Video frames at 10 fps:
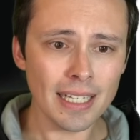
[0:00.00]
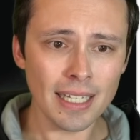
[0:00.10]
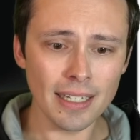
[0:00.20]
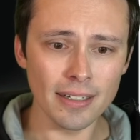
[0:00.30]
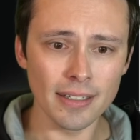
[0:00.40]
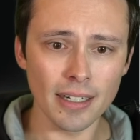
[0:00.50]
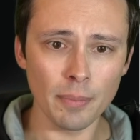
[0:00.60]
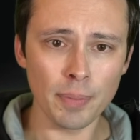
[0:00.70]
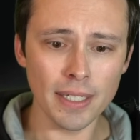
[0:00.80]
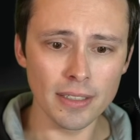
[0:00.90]
here
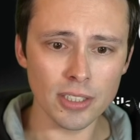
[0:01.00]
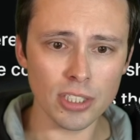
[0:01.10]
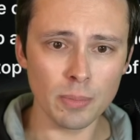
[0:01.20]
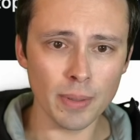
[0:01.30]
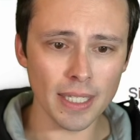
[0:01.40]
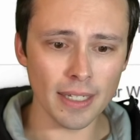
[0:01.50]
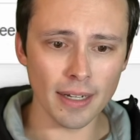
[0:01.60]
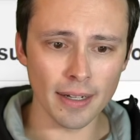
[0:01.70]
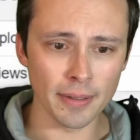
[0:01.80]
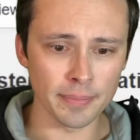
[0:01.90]
appears to be
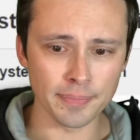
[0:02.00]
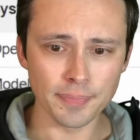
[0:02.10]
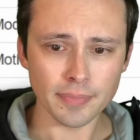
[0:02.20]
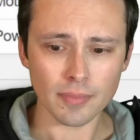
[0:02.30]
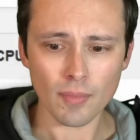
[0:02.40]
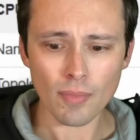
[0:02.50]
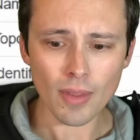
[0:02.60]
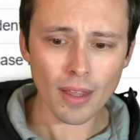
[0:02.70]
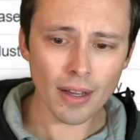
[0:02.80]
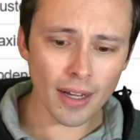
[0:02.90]
um,
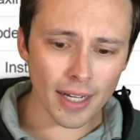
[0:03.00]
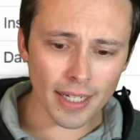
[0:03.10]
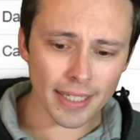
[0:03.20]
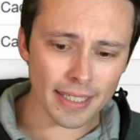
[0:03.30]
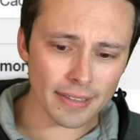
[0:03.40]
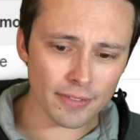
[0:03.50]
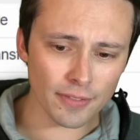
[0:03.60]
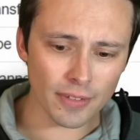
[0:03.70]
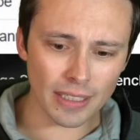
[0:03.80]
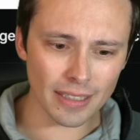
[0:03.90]
uh,
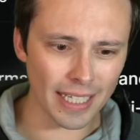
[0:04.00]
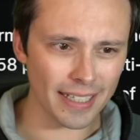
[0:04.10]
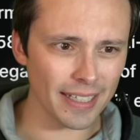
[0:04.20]
like